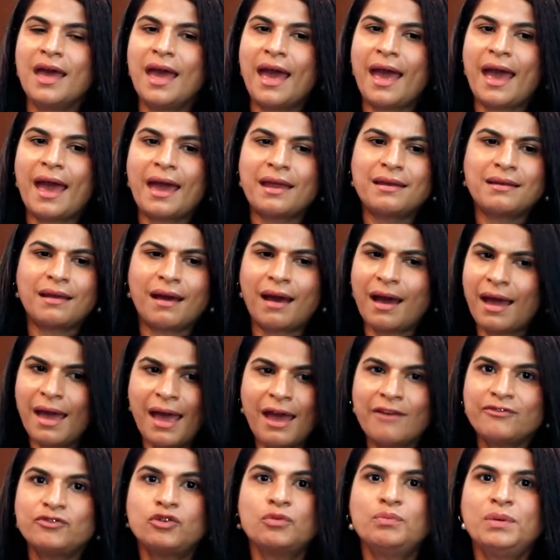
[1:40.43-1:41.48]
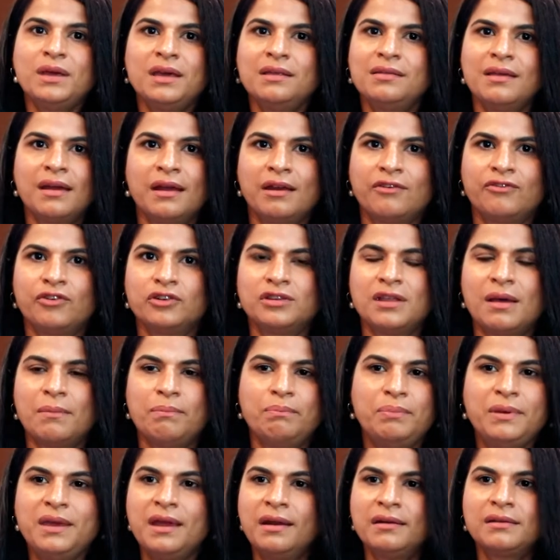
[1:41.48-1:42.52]
and I have to be there for
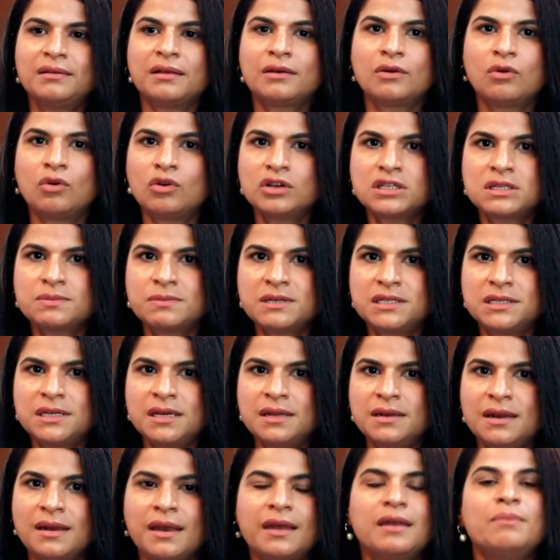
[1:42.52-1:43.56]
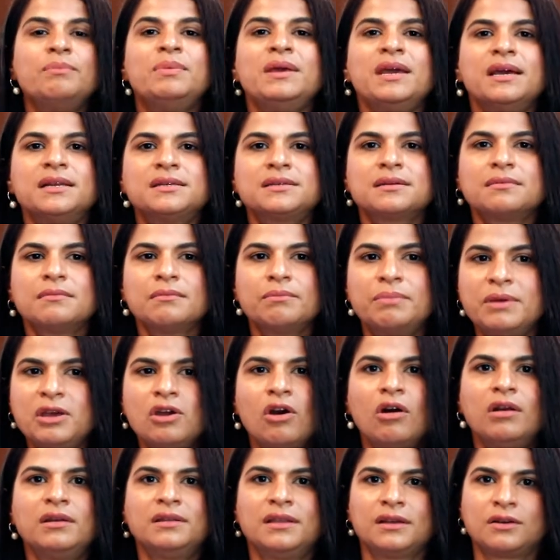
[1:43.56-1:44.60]
them, be it the course material and be it
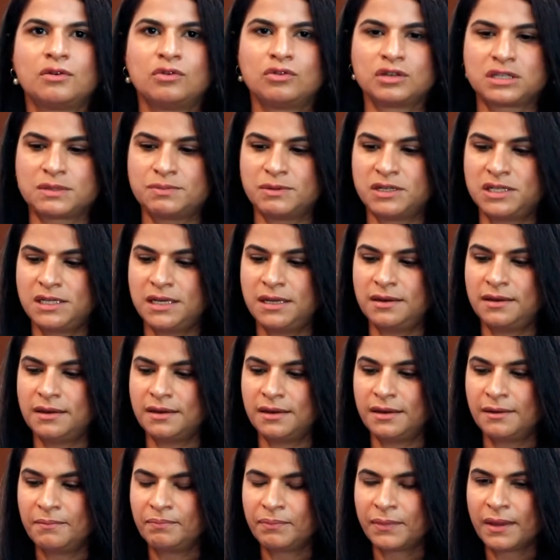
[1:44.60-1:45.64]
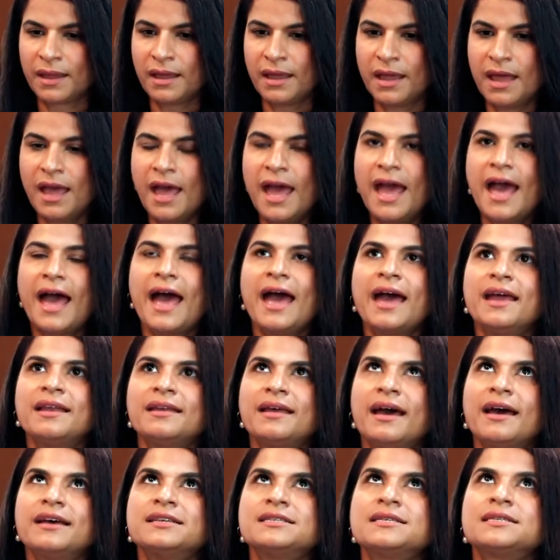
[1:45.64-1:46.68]
beyond the course material. And
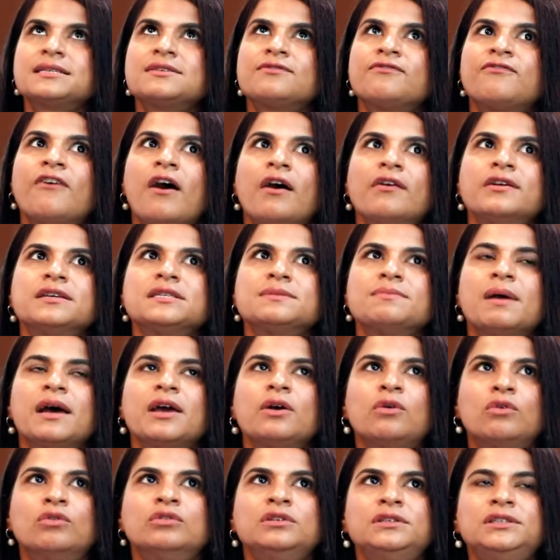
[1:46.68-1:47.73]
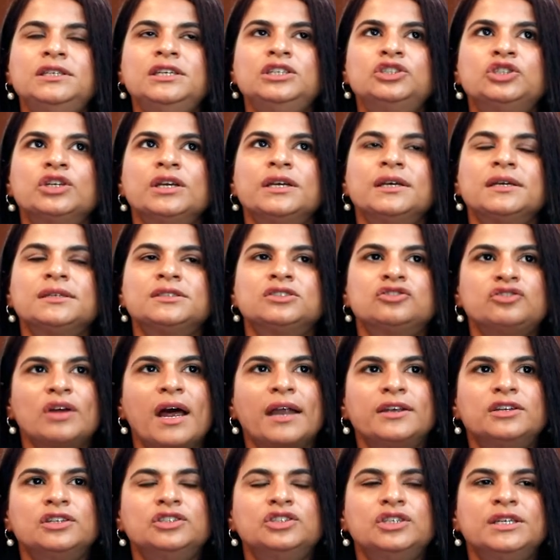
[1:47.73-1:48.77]
as far as my own teaching
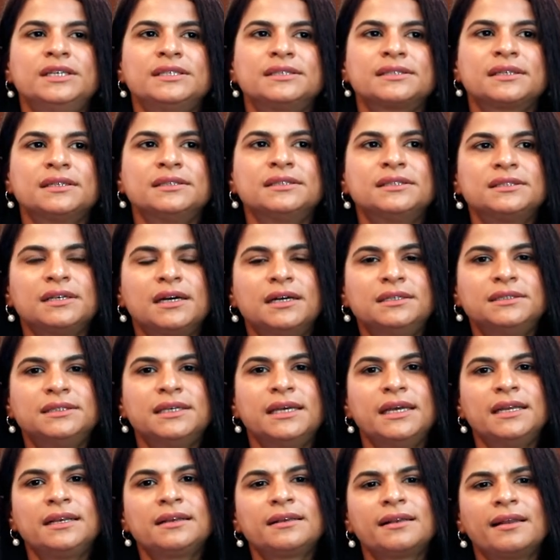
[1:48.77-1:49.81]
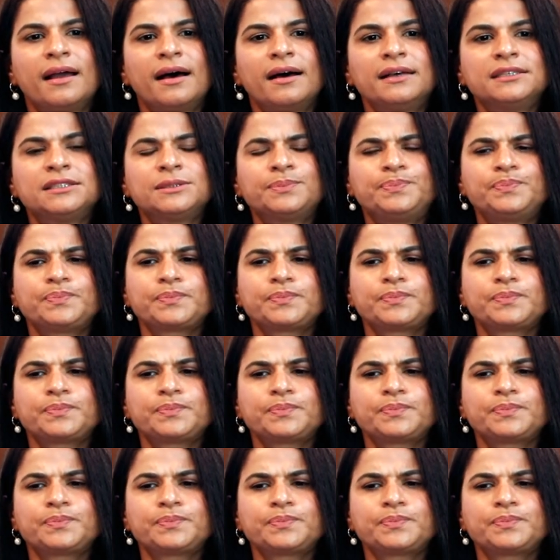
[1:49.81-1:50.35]
strategy is concerned in class,